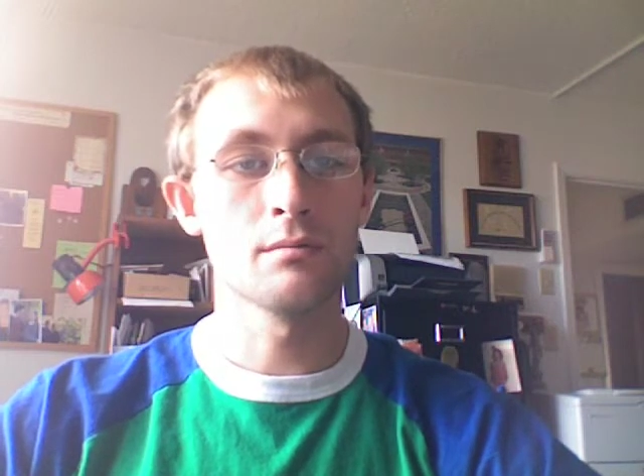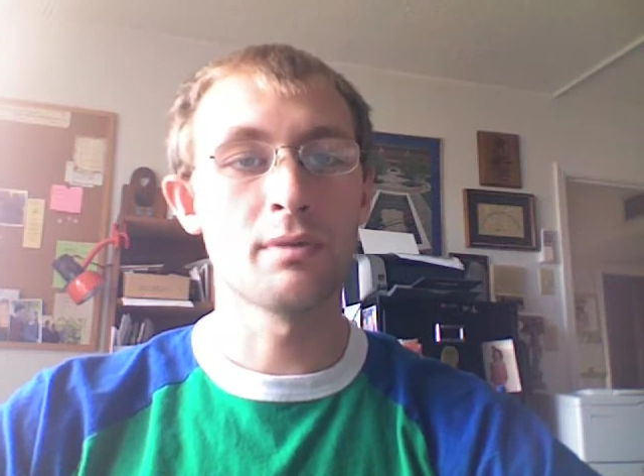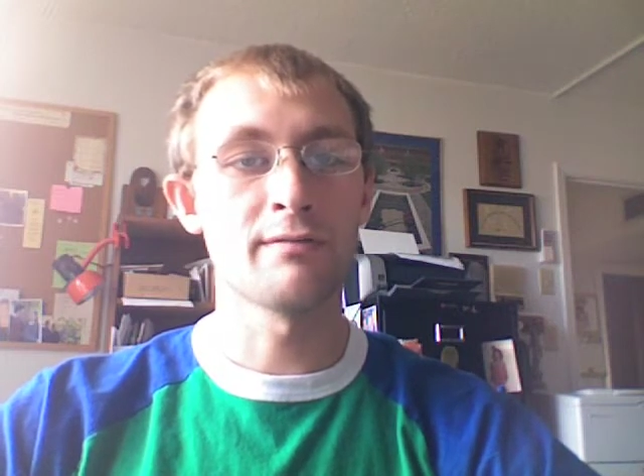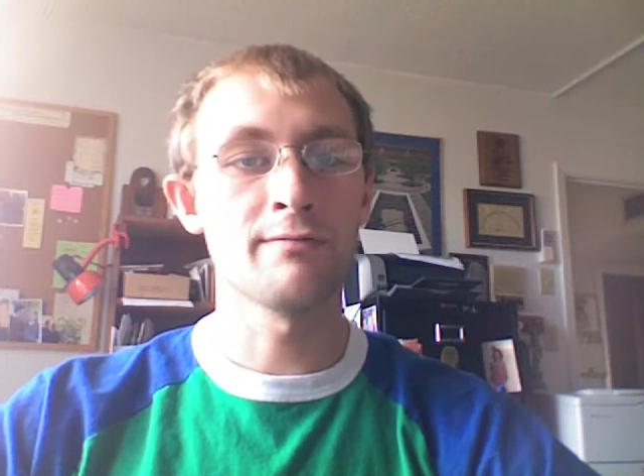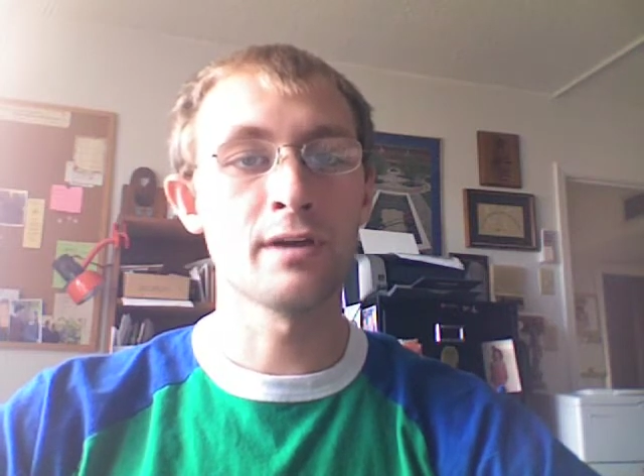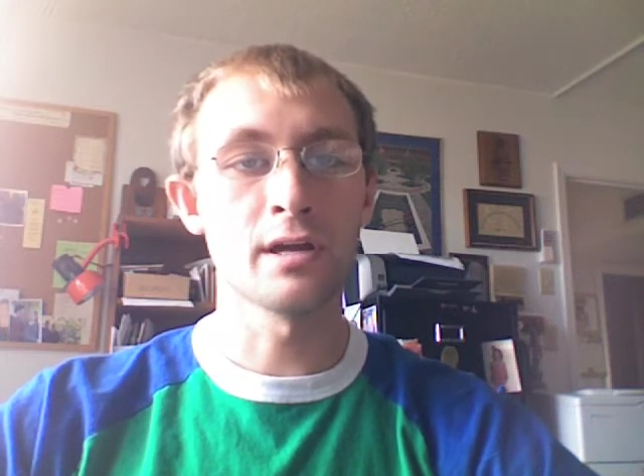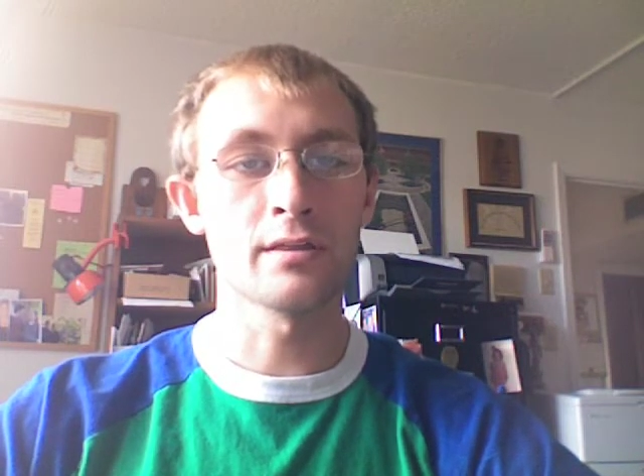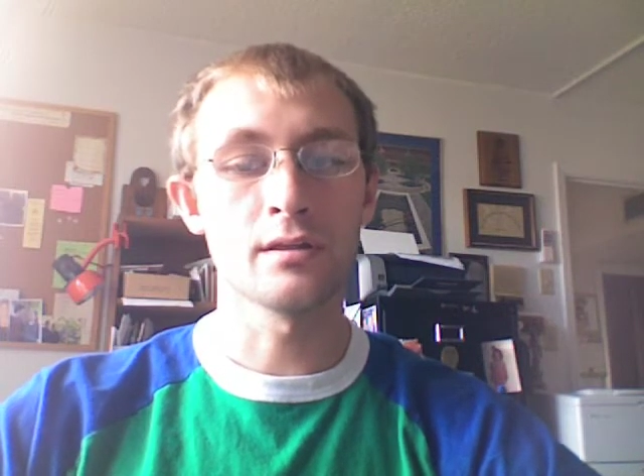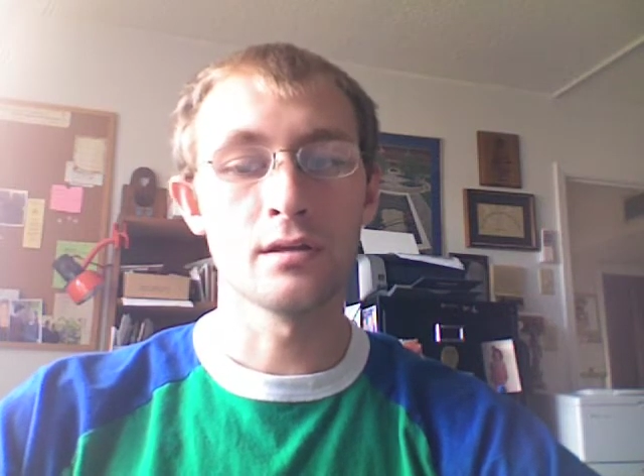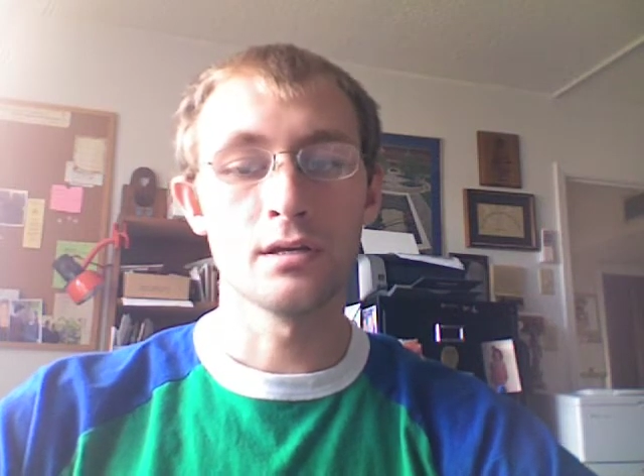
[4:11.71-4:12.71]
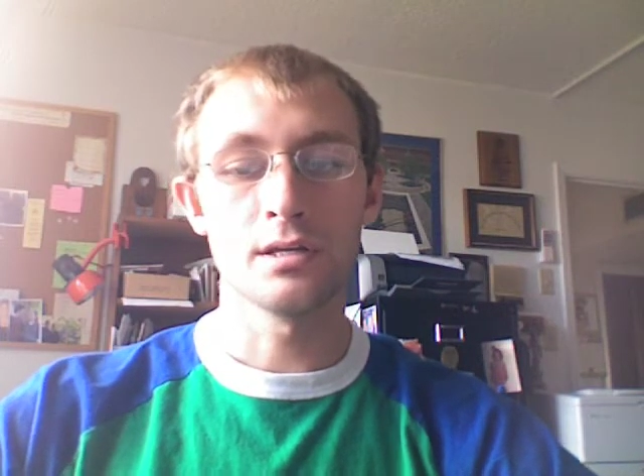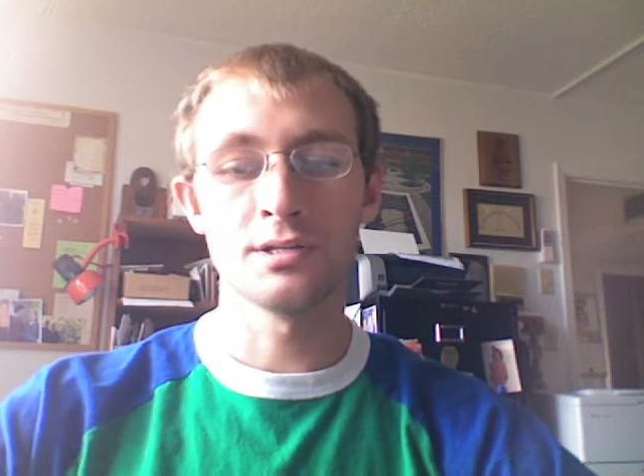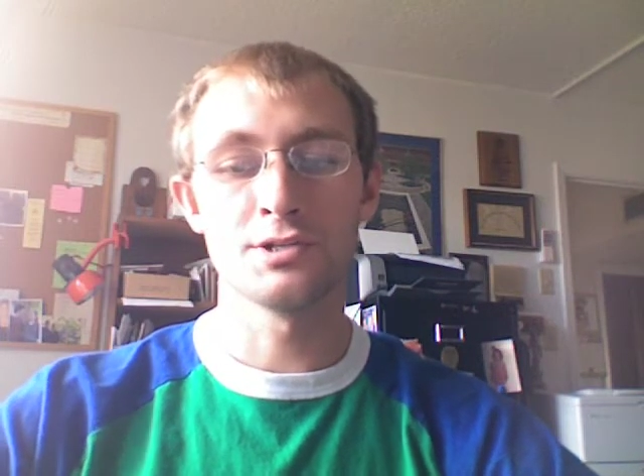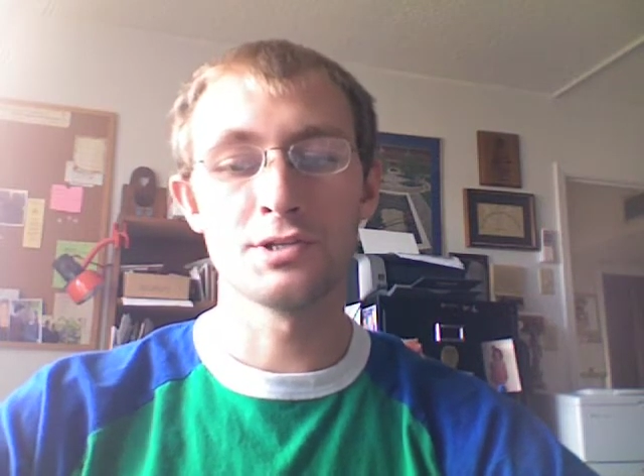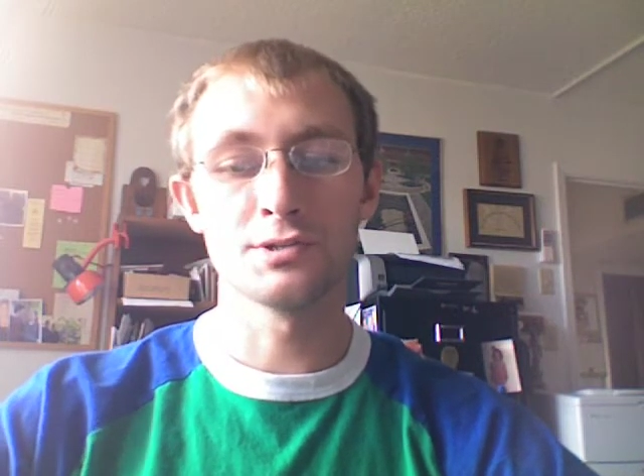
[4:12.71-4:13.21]
by faith
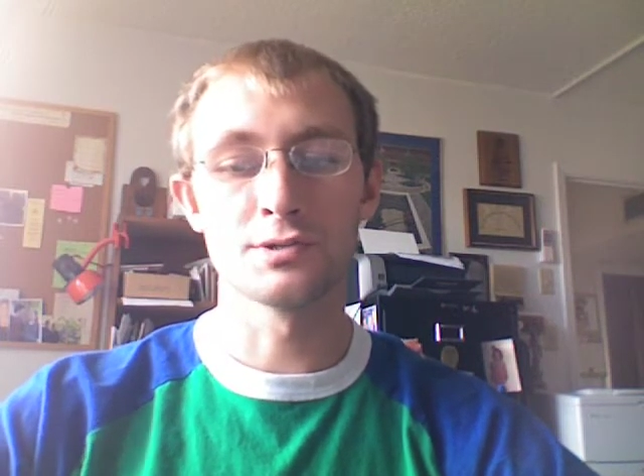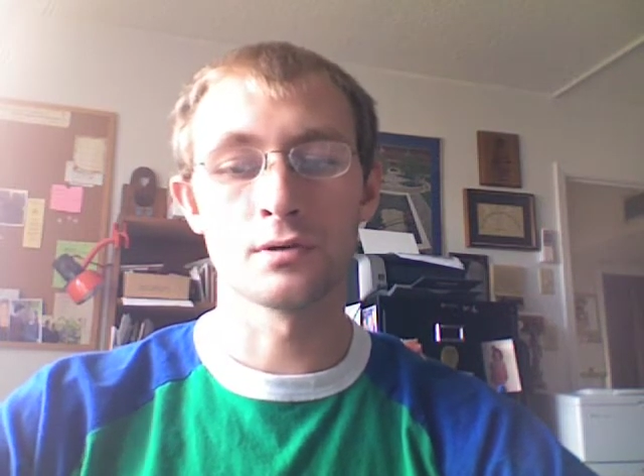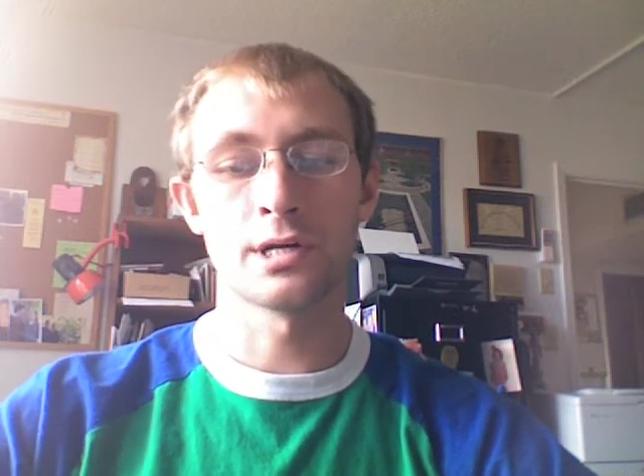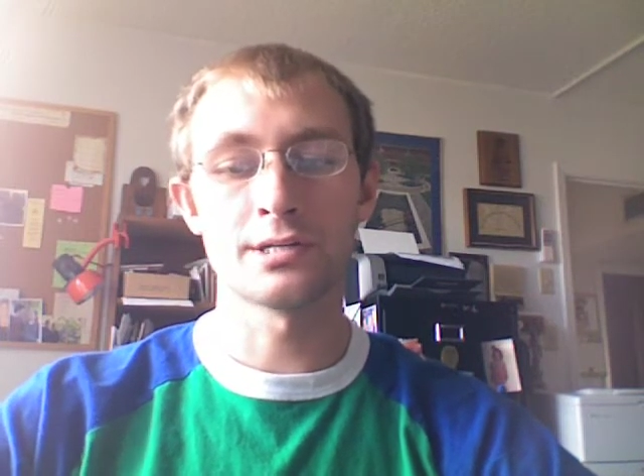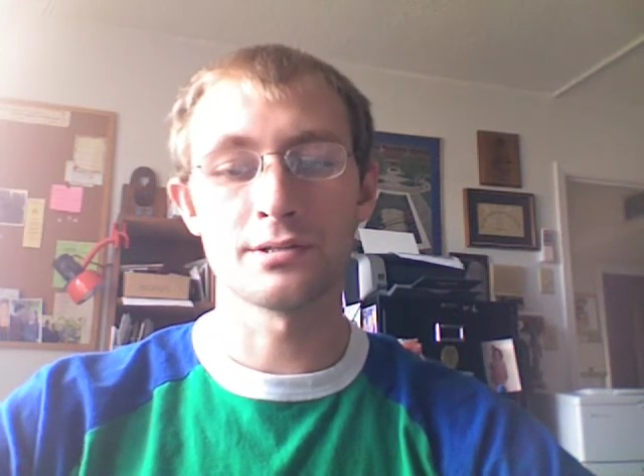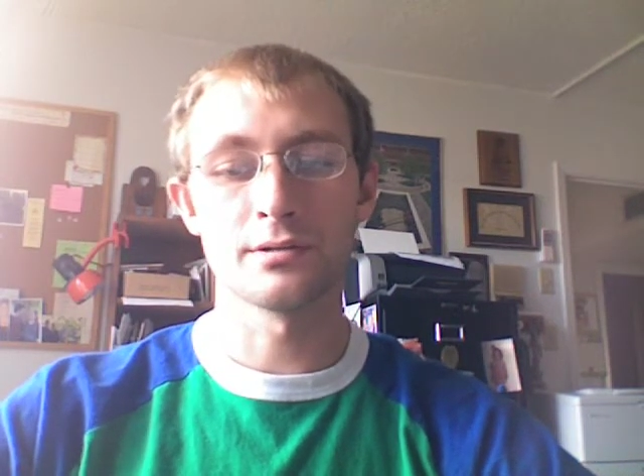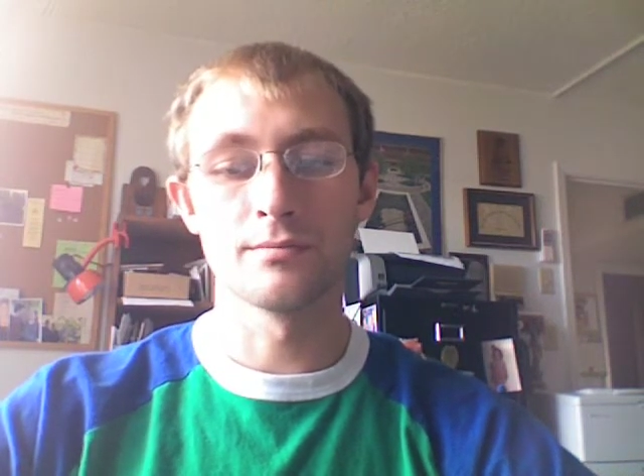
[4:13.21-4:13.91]
in Jesus Christ.